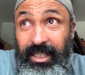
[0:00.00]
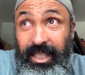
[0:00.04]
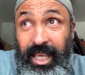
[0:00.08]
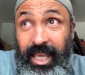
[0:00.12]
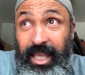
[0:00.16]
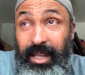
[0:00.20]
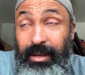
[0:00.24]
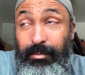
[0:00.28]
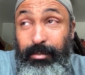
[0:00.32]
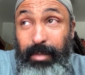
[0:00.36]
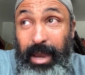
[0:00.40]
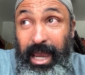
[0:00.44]

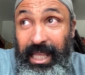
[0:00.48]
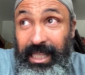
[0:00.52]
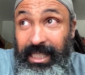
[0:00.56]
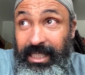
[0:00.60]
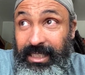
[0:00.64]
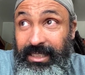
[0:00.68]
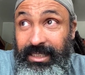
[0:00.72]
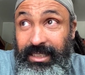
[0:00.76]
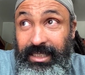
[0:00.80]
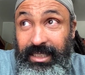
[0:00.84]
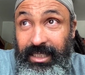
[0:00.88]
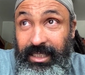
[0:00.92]
and
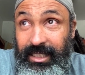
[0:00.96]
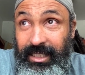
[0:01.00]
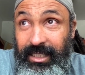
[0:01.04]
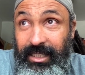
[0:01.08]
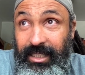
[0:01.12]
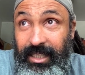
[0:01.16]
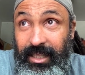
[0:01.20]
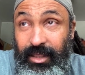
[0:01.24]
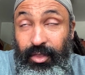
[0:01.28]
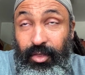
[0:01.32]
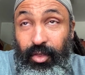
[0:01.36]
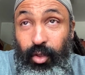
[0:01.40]
balancing
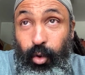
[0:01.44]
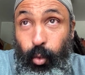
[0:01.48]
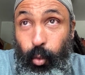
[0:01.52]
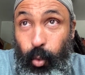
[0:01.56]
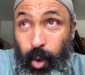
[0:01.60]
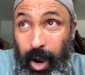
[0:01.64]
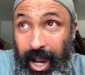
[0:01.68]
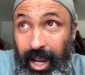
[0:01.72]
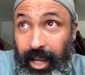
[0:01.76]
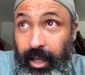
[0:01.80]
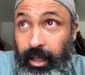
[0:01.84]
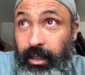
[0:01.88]
the
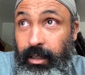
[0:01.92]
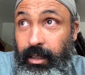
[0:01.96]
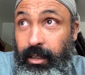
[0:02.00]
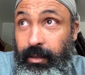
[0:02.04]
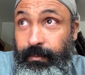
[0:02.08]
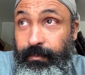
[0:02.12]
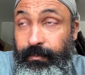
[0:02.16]
while.